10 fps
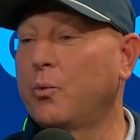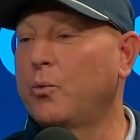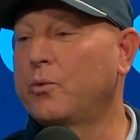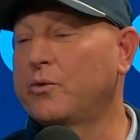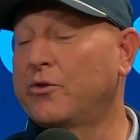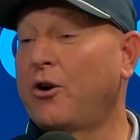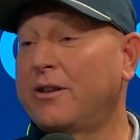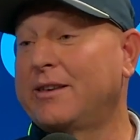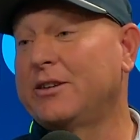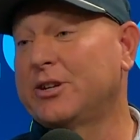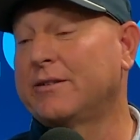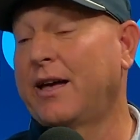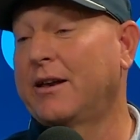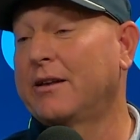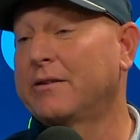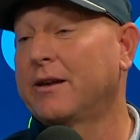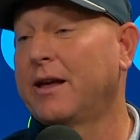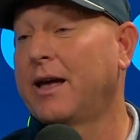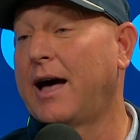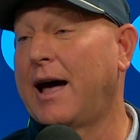started teaching tennis,
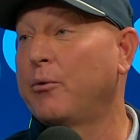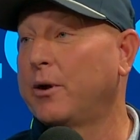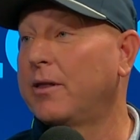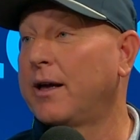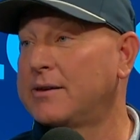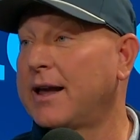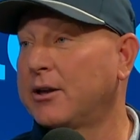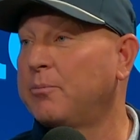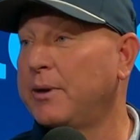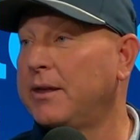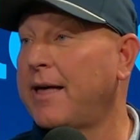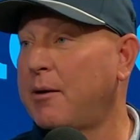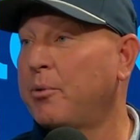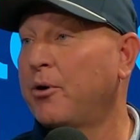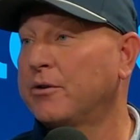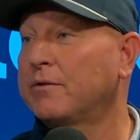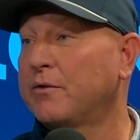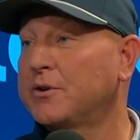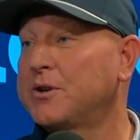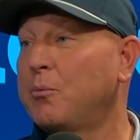I realized I could be that person
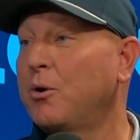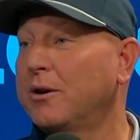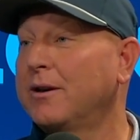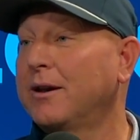for someone.